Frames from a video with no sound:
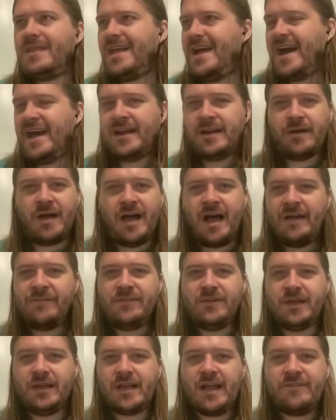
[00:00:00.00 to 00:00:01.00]
know. I
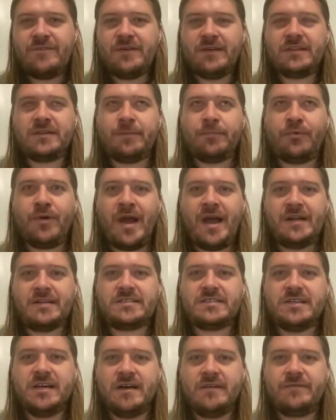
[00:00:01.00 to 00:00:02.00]
feel like the Pratt
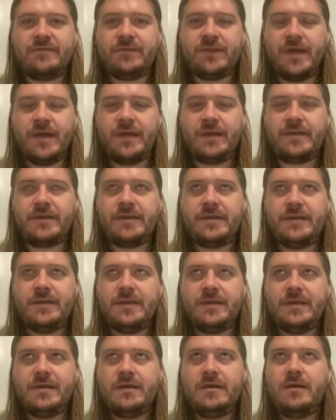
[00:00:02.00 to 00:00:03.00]
stuff, like,
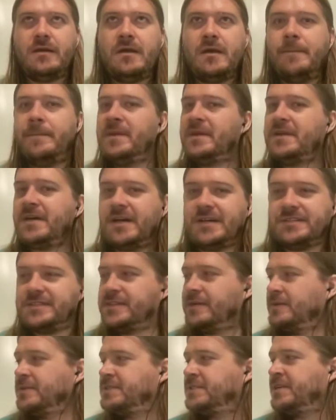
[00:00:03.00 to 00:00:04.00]
because
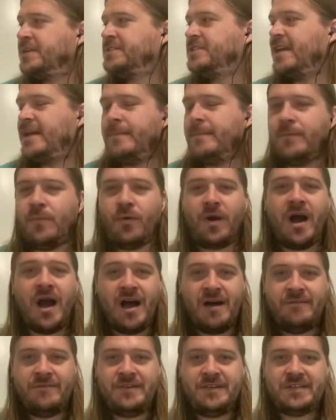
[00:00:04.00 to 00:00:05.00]
there's such a more
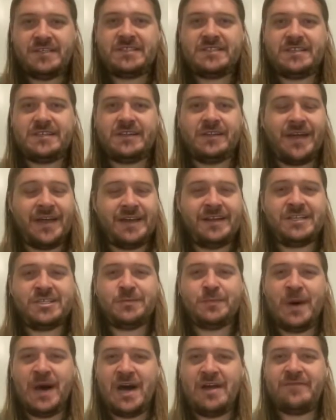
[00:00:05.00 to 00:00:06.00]
obvious landing
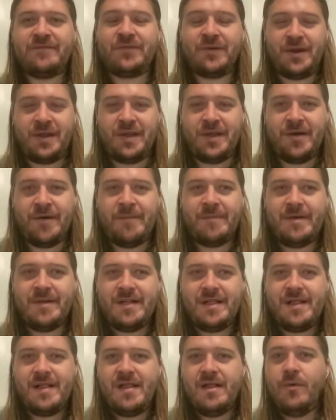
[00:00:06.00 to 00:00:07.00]
spot for him
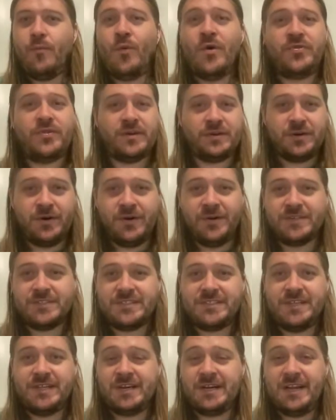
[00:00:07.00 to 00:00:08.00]
with the
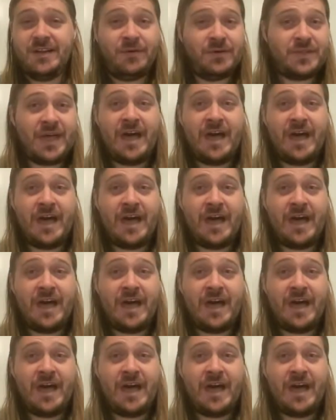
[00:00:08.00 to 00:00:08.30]
Colts than with